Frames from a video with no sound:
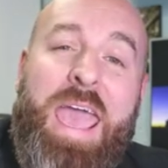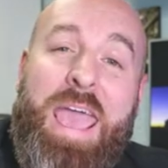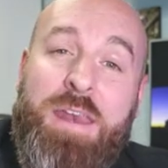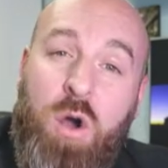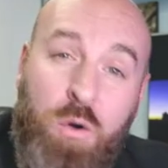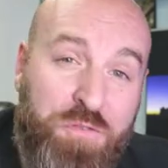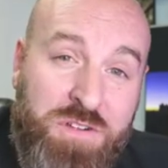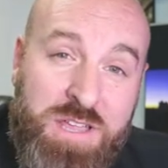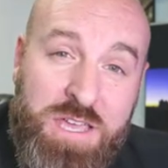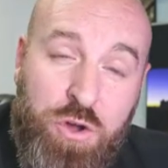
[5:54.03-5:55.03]
And
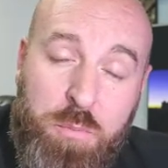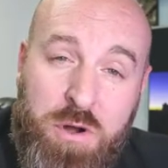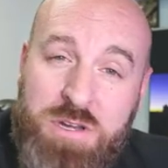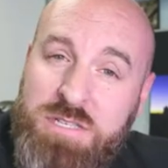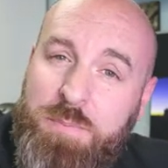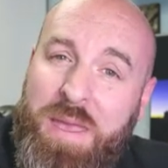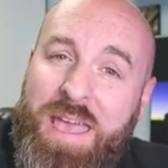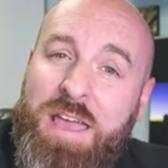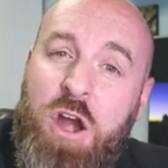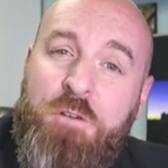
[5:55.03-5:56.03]
hopefully you'll
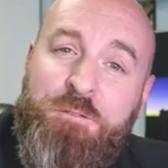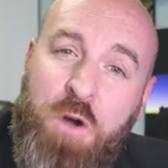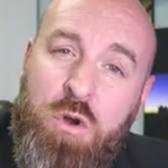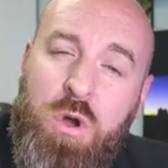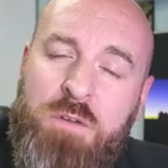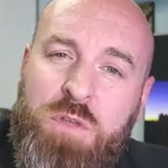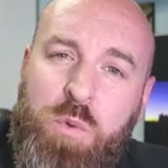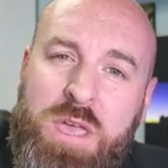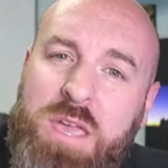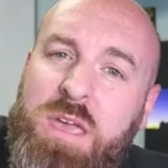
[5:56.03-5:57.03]
participate in our photo of the
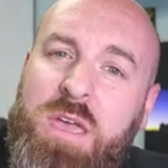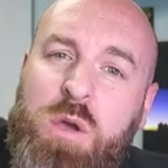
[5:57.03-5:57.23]
week,